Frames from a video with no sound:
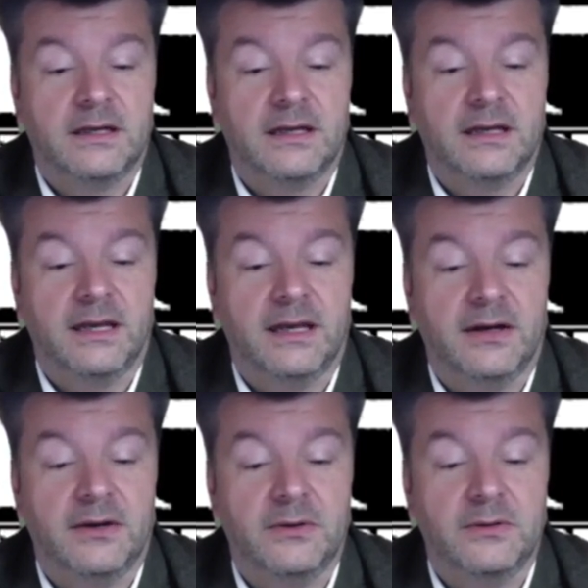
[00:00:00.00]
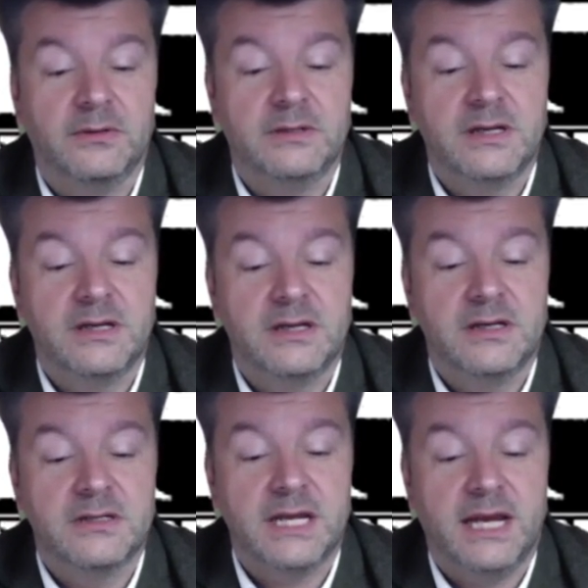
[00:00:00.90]
You know?
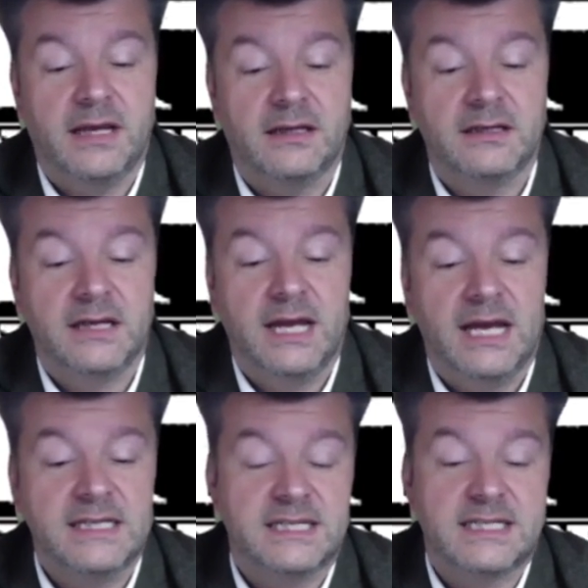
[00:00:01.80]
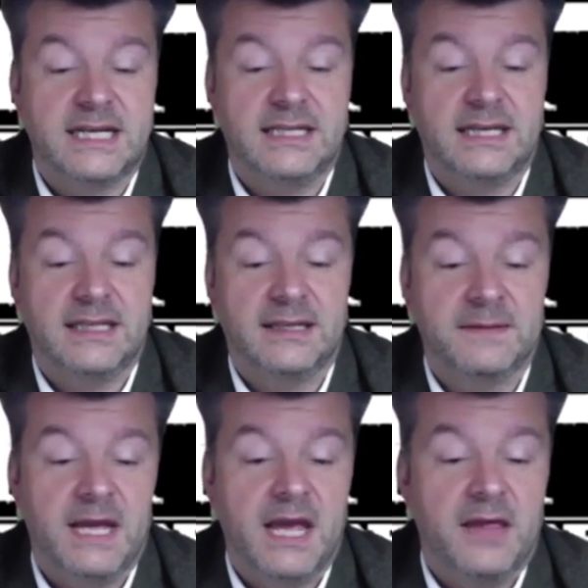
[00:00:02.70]
So yeah, as I say,
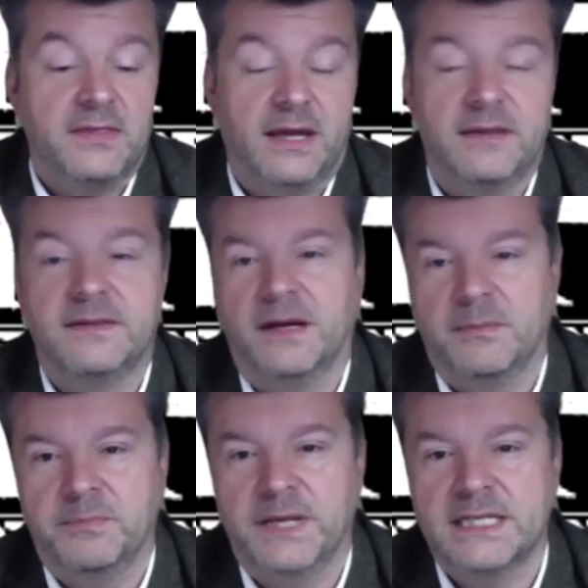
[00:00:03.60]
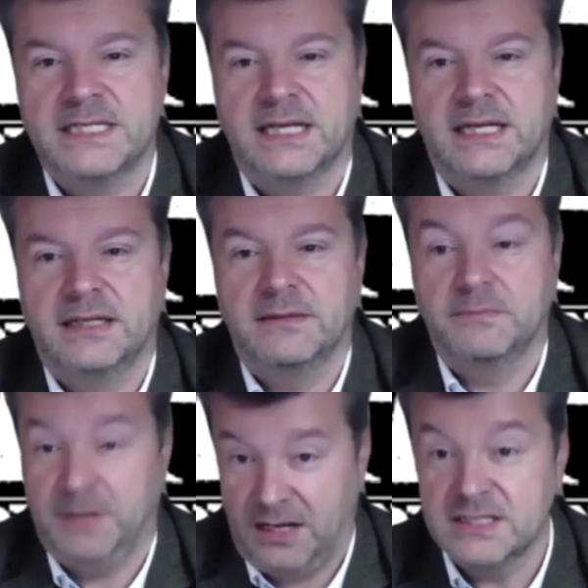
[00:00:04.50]
that they're basic
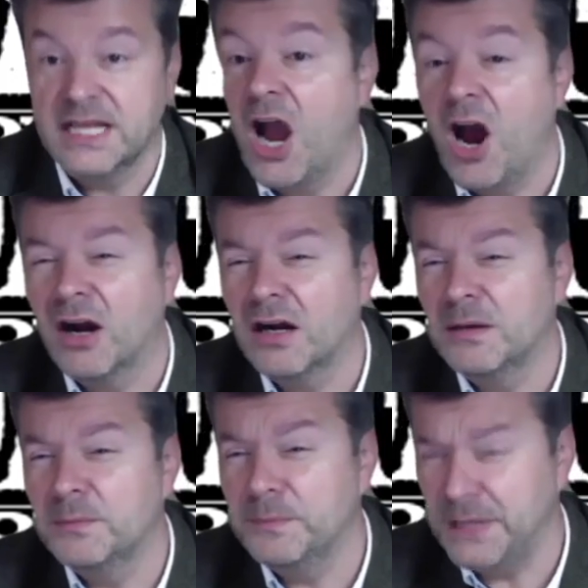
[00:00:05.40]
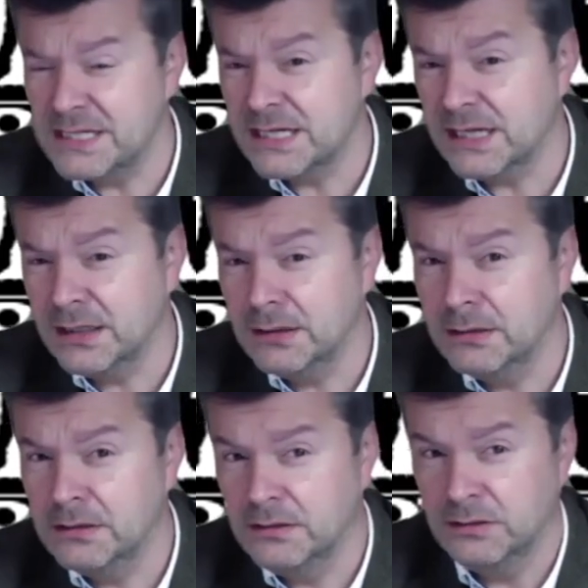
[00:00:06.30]
because they are basic,
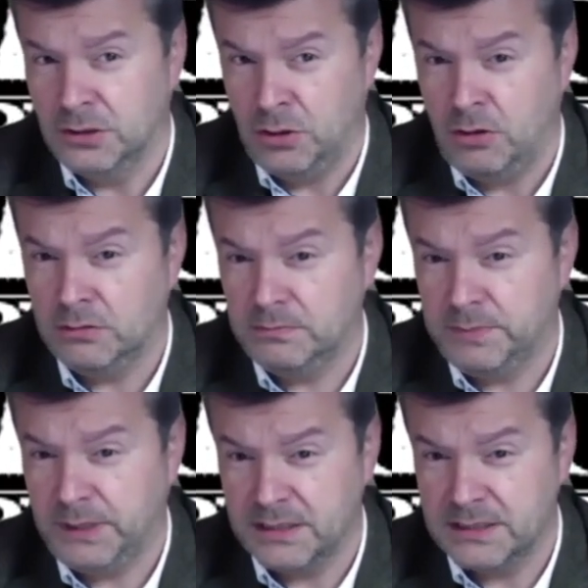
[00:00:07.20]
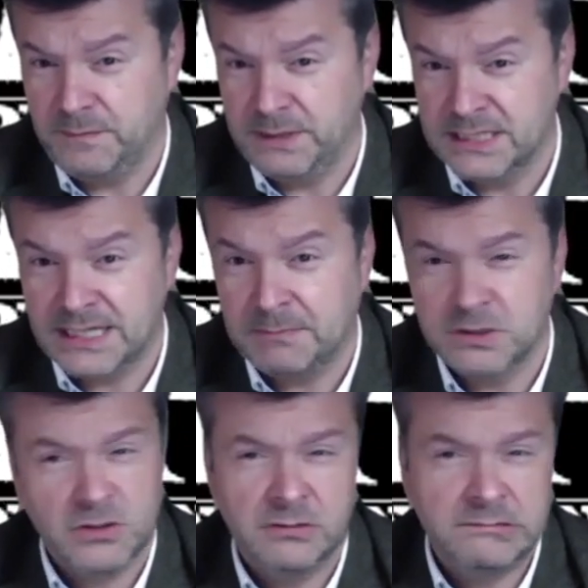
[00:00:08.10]
not because they've been skimped
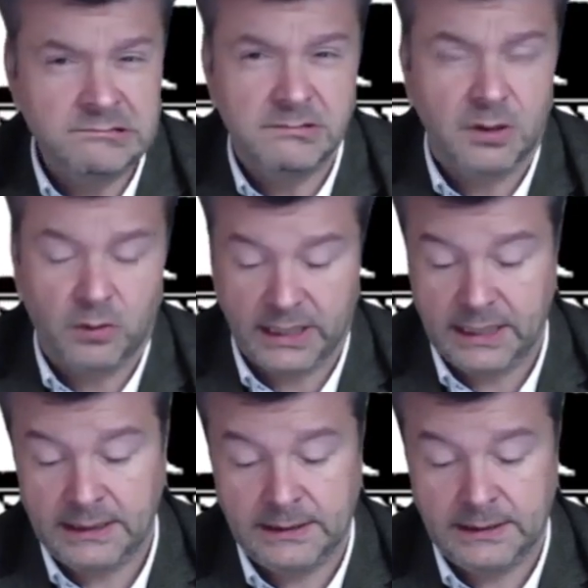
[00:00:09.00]
on, okay?